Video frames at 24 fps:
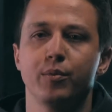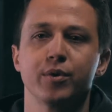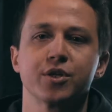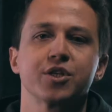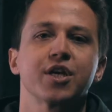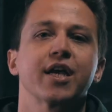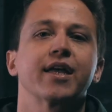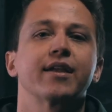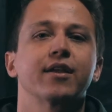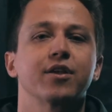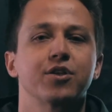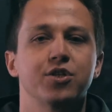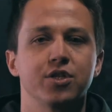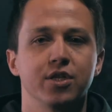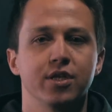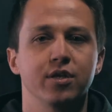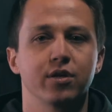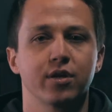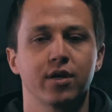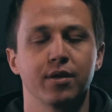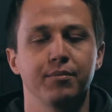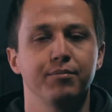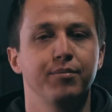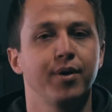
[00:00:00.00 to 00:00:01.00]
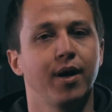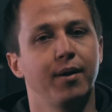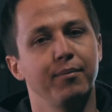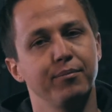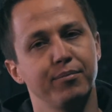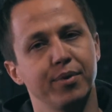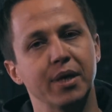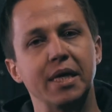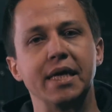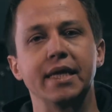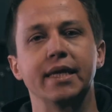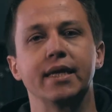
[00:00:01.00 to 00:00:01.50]
much energy you can
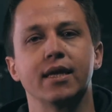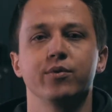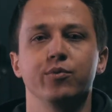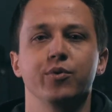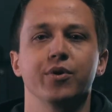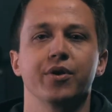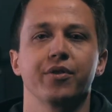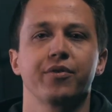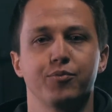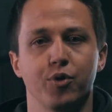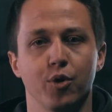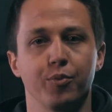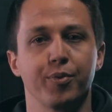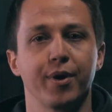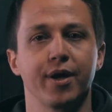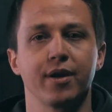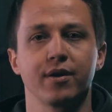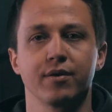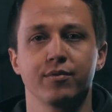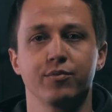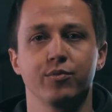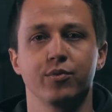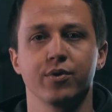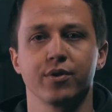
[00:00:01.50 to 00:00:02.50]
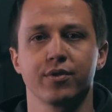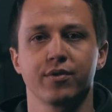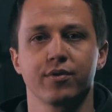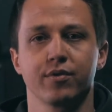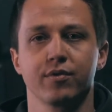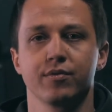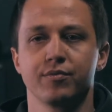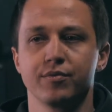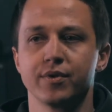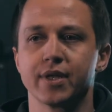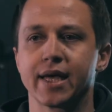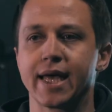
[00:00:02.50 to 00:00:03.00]
pump in with propane, with
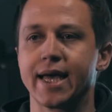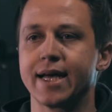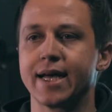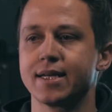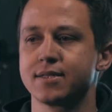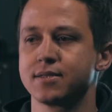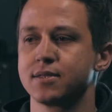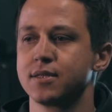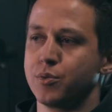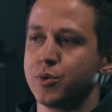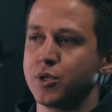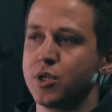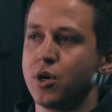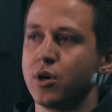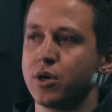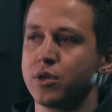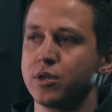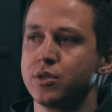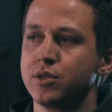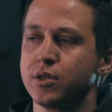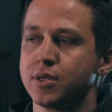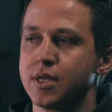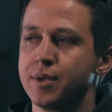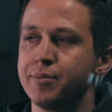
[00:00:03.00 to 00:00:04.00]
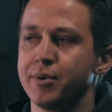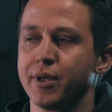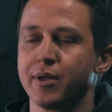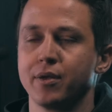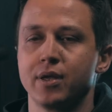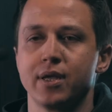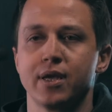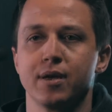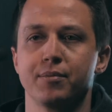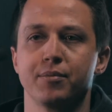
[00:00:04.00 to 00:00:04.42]
the gas. So we're talking typically